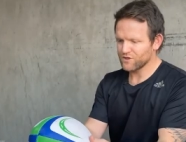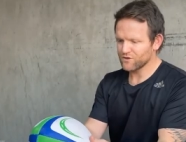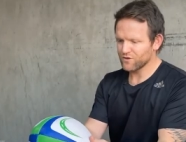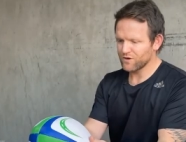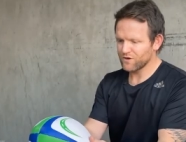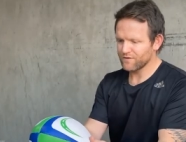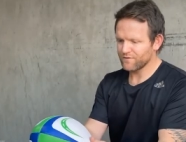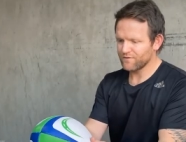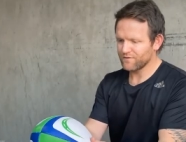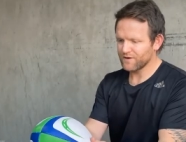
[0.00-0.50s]

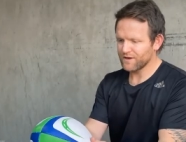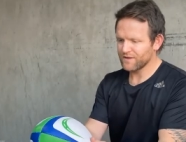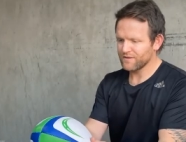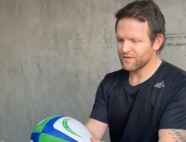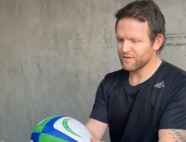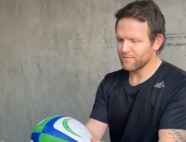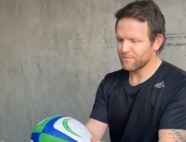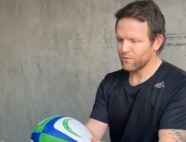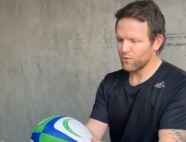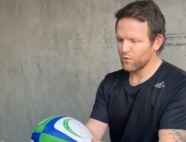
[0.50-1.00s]
try to
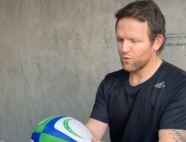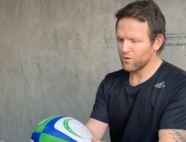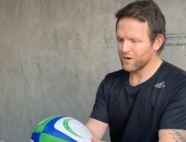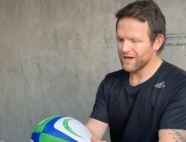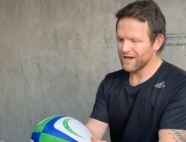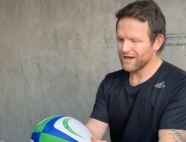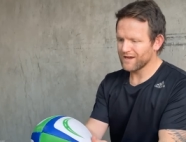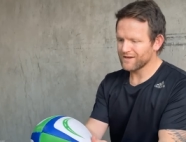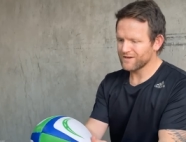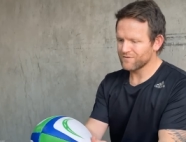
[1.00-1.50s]
flatten the ball
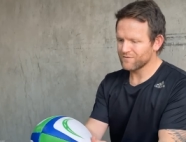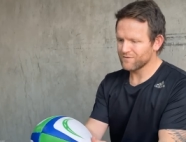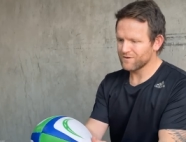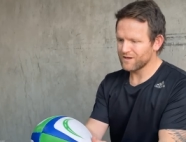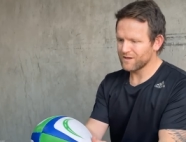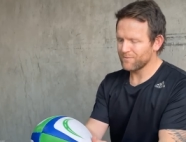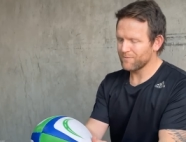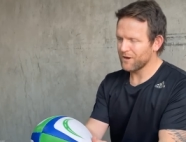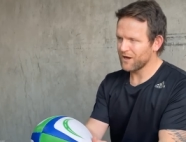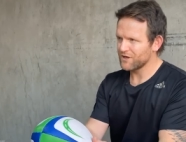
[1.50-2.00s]
out and
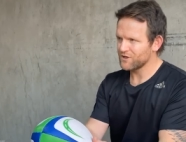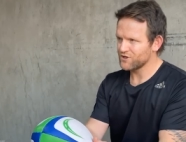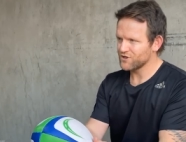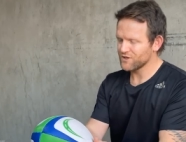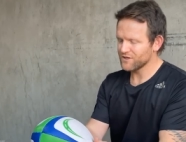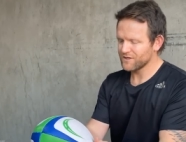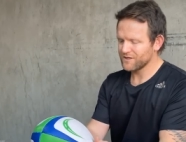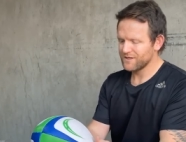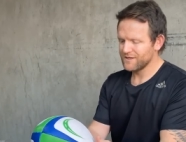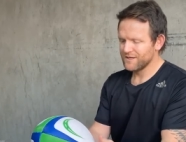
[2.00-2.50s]
really punch
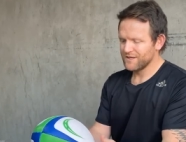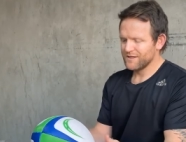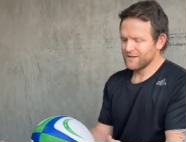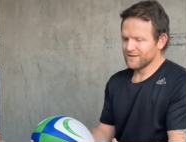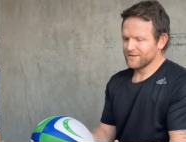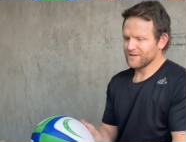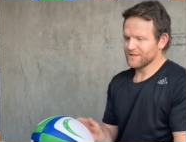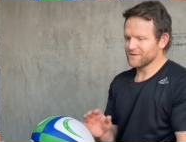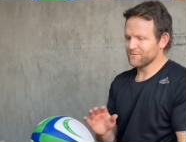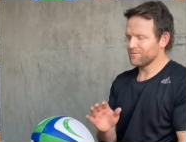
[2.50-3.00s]
it
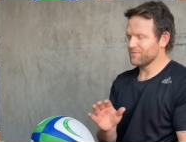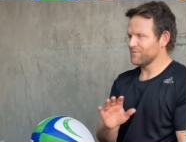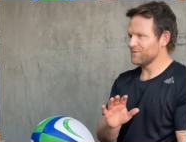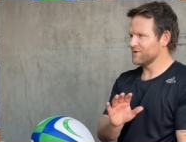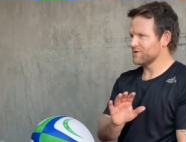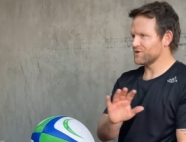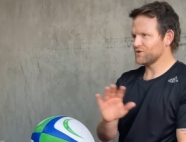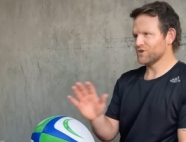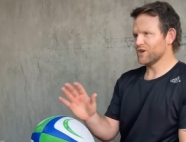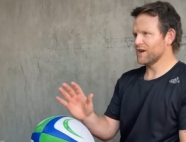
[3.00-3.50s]
this,
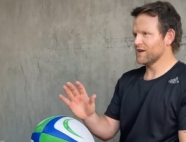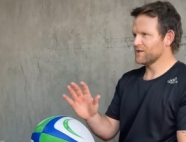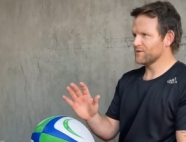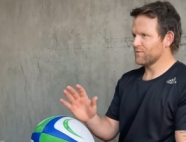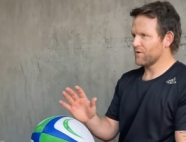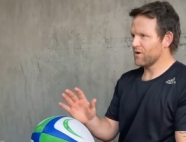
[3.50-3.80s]
this changed